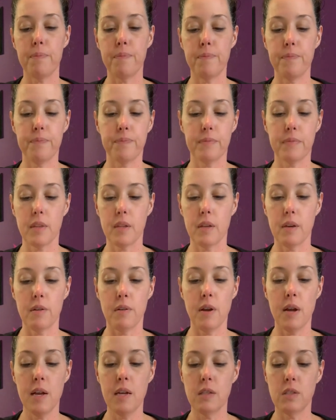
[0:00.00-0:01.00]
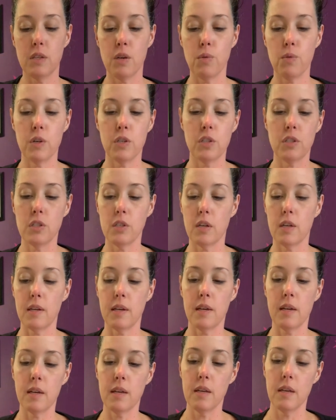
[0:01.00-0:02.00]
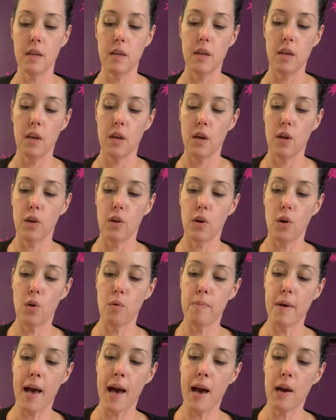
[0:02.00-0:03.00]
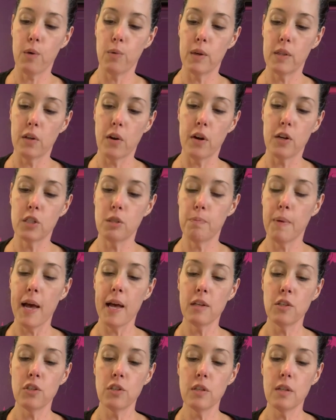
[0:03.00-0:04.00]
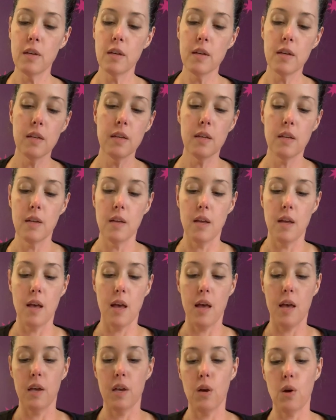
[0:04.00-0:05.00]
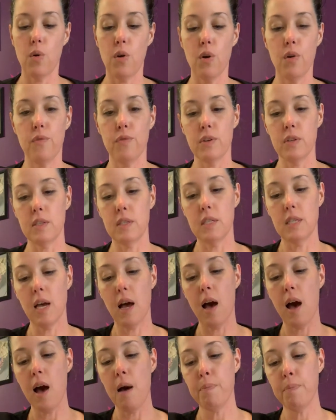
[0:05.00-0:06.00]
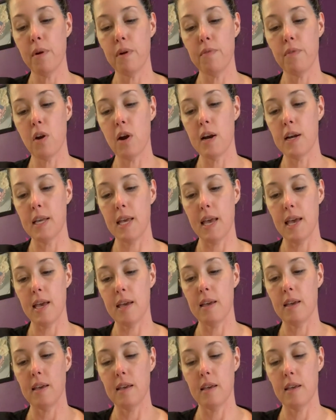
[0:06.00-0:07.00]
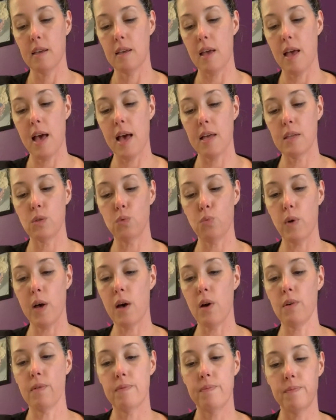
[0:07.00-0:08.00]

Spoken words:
All right, so we're just going to go back with our spatula and go over the top of our cake as well.